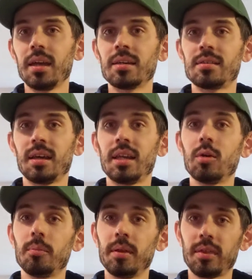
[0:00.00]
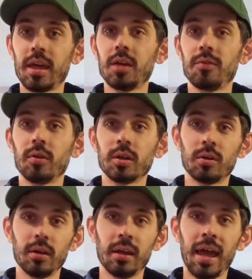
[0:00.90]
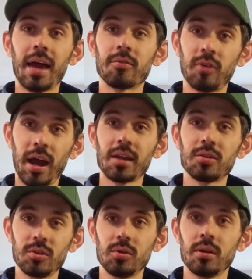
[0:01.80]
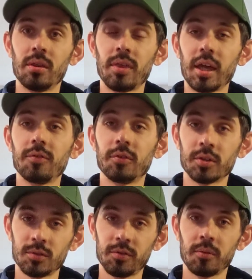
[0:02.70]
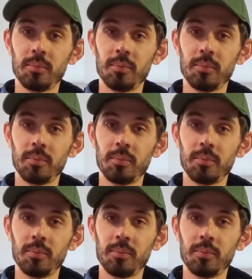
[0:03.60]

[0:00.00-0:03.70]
is that he would be thankful and have gratitude and thankfulness for